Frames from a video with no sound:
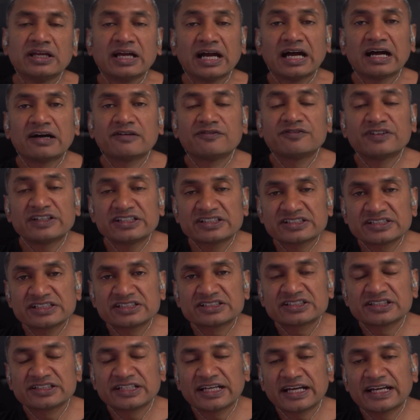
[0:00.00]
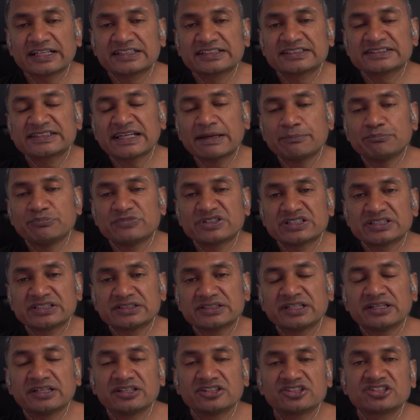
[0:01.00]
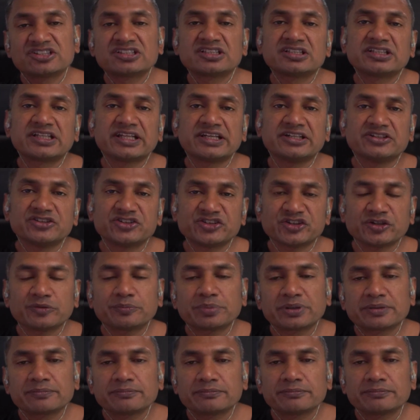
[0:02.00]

are this is an attempted stitch-up